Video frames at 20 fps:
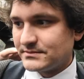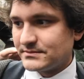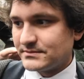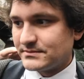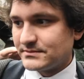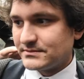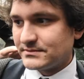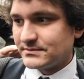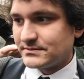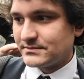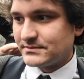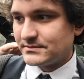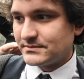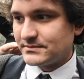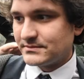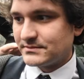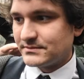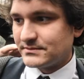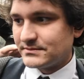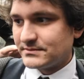
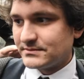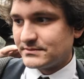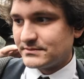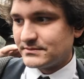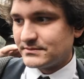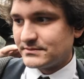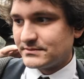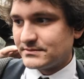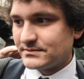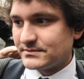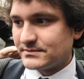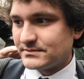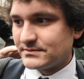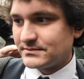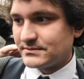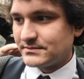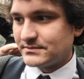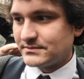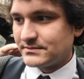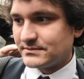
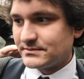[no speech]